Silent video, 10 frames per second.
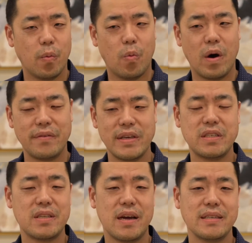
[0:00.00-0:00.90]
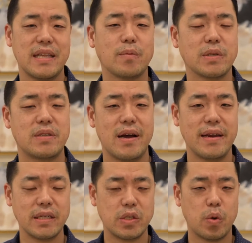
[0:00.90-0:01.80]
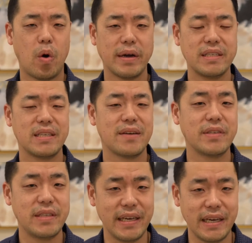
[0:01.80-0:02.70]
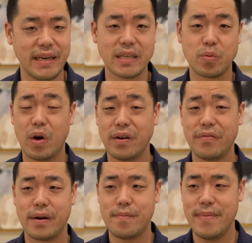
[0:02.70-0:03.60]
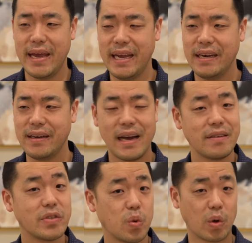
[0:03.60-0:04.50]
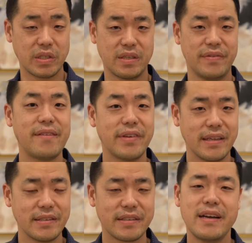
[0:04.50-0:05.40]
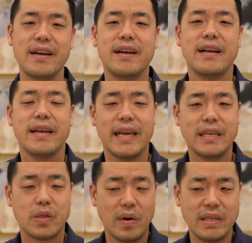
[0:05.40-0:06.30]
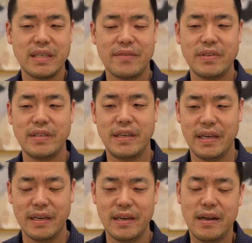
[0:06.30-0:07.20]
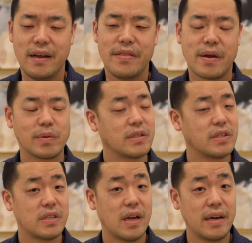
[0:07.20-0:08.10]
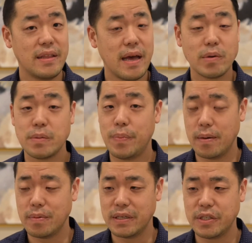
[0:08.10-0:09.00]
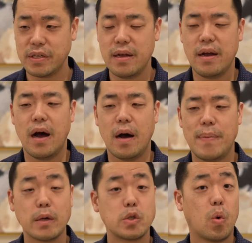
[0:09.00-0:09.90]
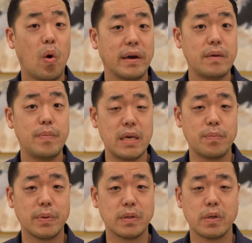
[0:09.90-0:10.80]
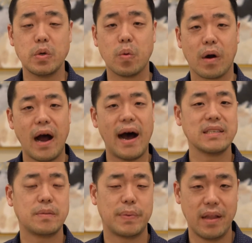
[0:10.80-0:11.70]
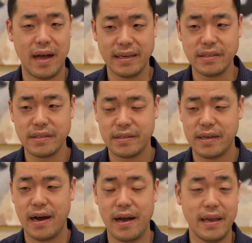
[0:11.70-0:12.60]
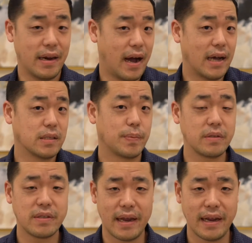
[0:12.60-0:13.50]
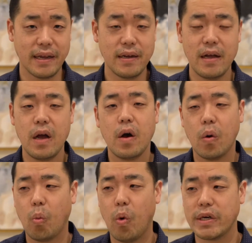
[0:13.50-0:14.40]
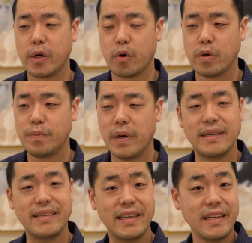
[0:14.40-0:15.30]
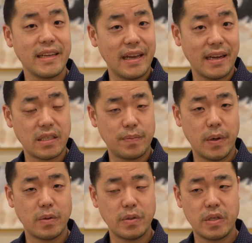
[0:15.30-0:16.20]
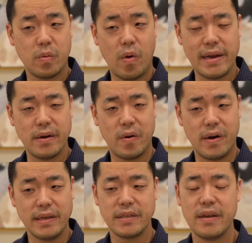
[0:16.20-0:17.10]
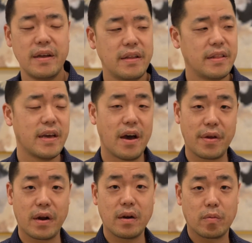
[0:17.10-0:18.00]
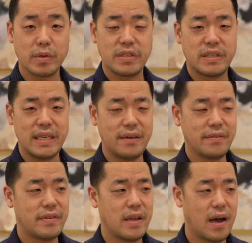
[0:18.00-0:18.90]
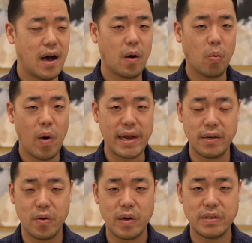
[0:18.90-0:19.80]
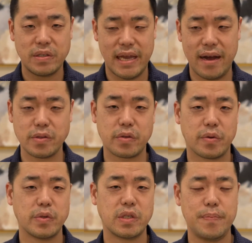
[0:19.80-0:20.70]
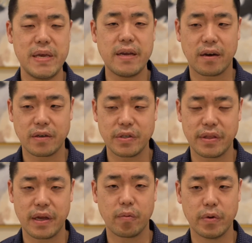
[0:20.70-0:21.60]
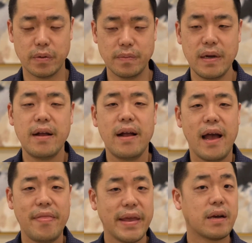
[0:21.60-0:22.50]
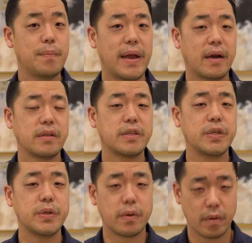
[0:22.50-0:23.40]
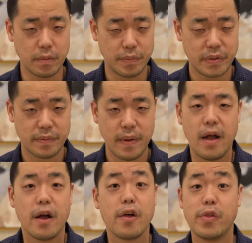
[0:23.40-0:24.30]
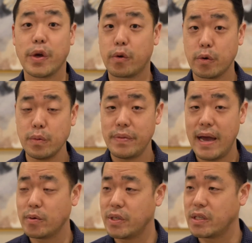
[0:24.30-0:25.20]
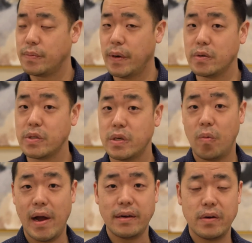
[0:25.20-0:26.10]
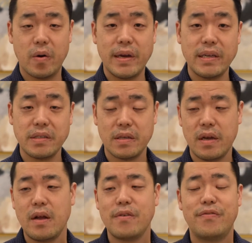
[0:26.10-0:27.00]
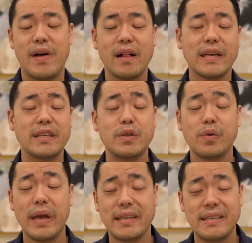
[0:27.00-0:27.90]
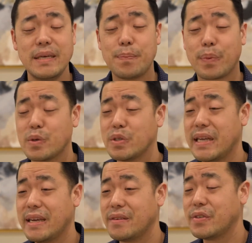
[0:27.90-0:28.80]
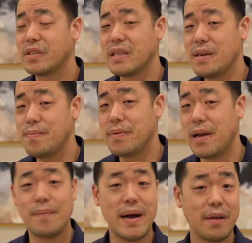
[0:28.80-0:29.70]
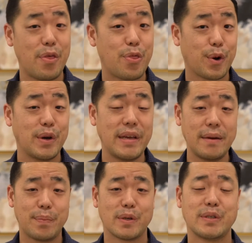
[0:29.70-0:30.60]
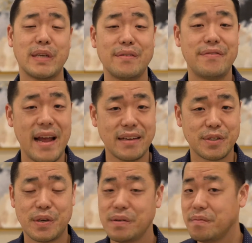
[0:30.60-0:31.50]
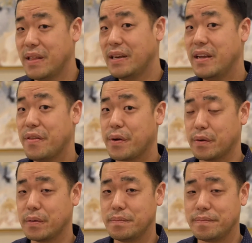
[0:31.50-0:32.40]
one of these studies that was done in 2017 as one of their main kind of sources of evidence in 2017 there was a study that was published about 20 people who were hospitalized uh, in a hospital setting. One group didn't get exposed to white noise, the other received uh, white noise sounds through speakers in their room, and they compared the two groups. The group that was exposed to white noise fell into a deeper state of sleep about 38% faster than the other group.